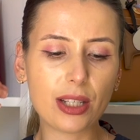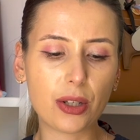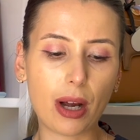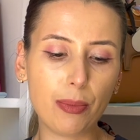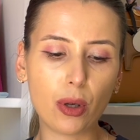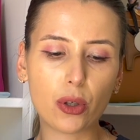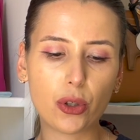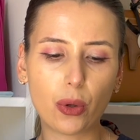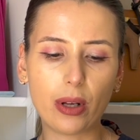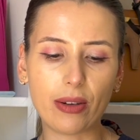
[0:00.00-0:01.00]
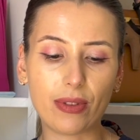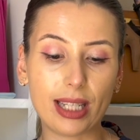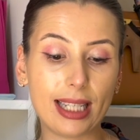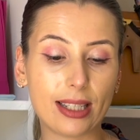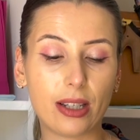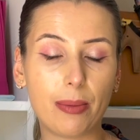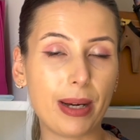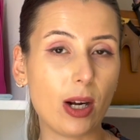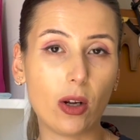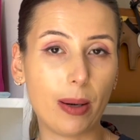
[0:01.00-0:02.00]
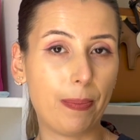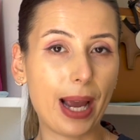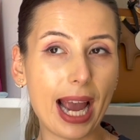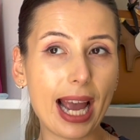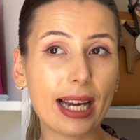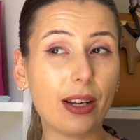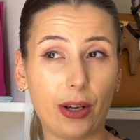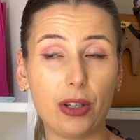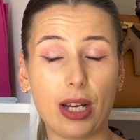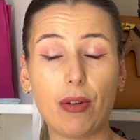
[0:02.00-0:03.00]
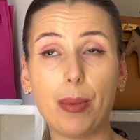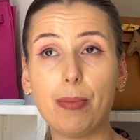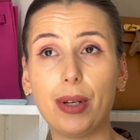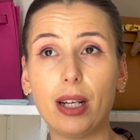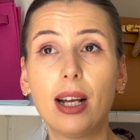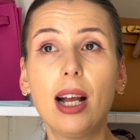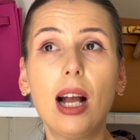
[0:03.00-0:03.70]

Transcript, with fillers: So I'm not sure if this is going to be on a bag because I remember